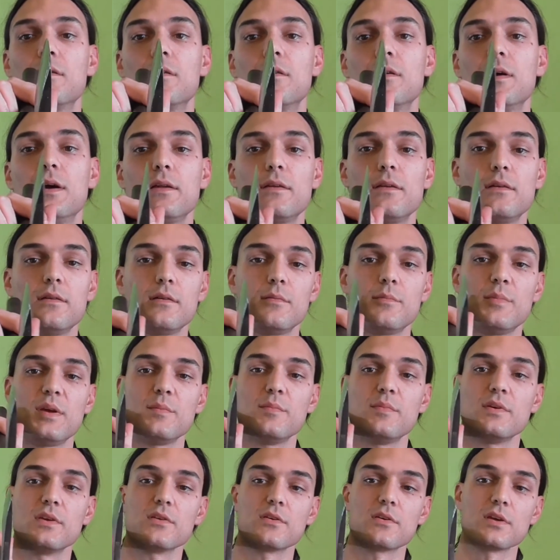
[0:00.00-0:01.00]
I don't know,
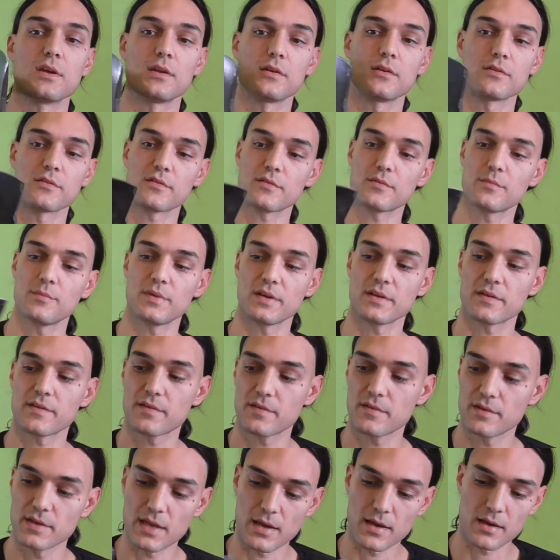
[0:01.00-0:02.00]
maybe you cannot,
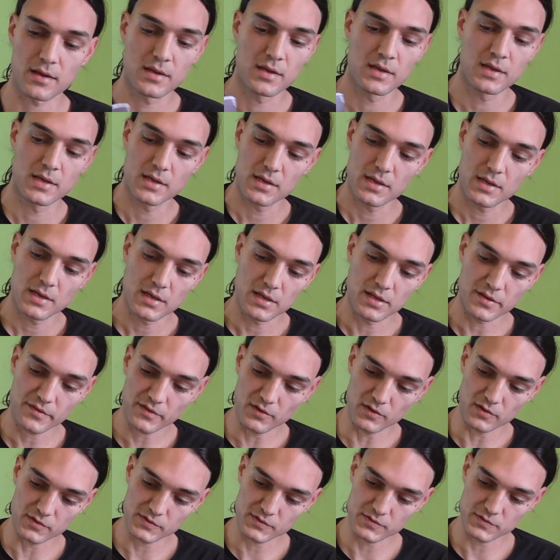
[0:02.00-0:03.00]
but yeah, it's
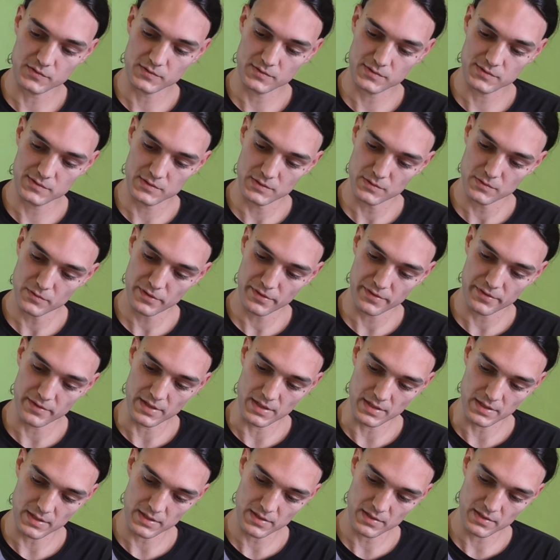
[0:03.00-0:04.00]
not too
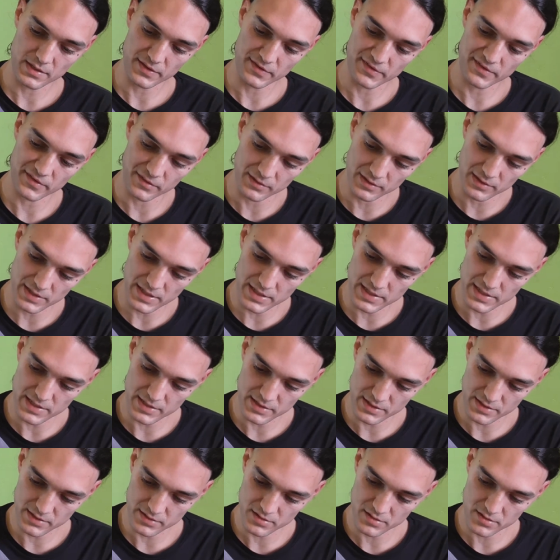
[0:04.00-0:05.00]
thick. It's
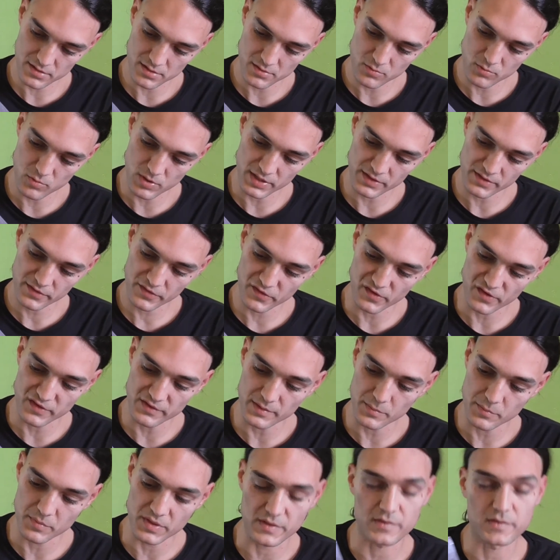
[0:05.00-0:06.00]
like 1
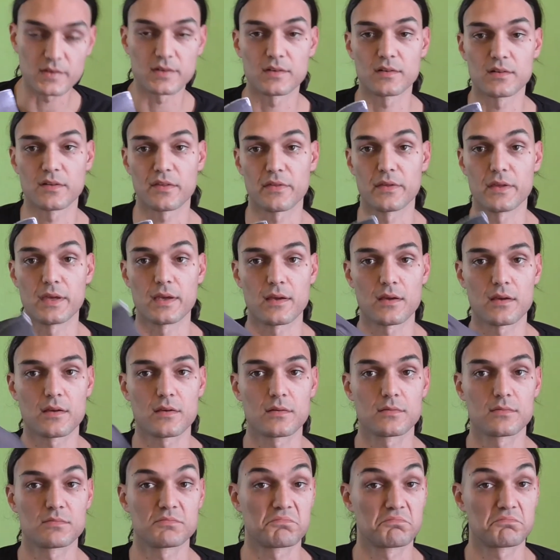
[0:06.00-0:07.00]
centimeter thick,
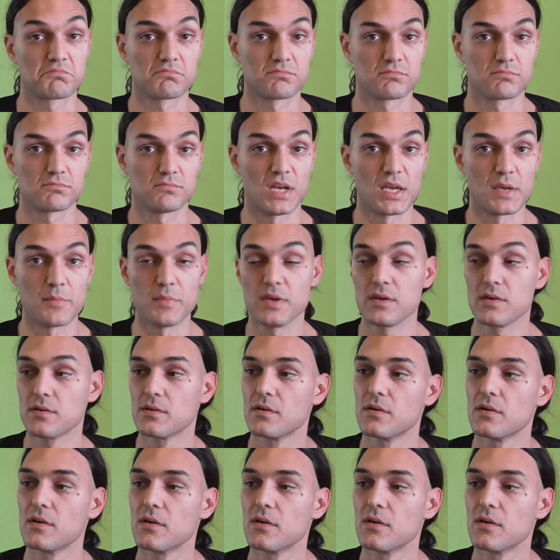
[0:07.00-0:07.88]
maybe.